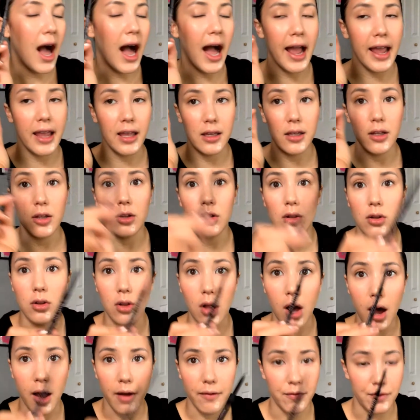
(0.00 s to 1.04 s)
I
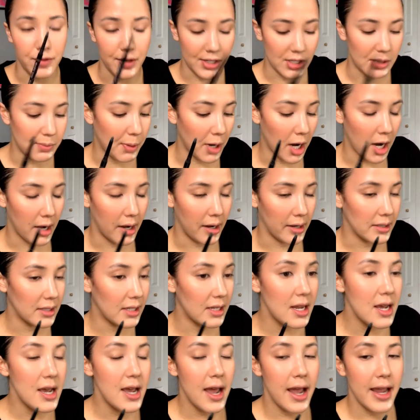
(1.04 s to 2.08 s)
love this
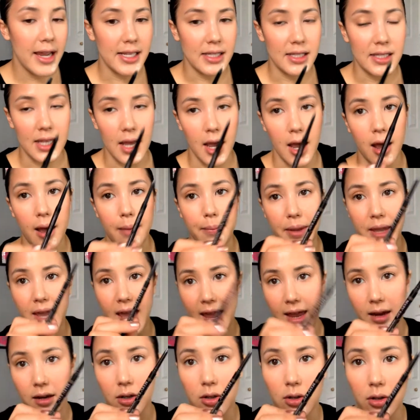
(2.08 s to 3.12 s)
product. It's a
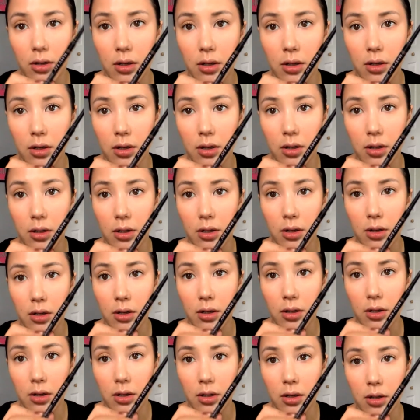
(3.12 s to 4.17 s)
mechanical pencil,
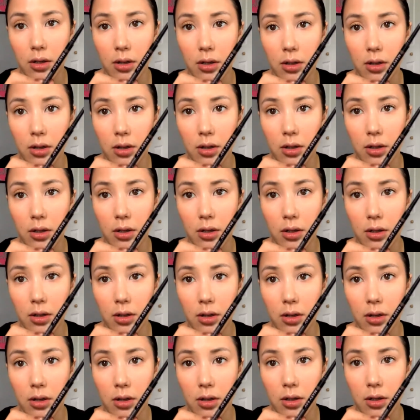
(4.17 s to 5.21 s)
so you don't have to use a
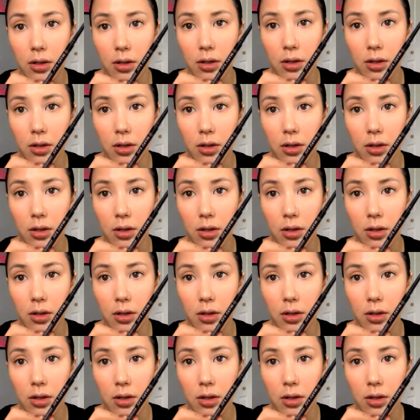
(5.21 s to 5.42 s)
sharpener.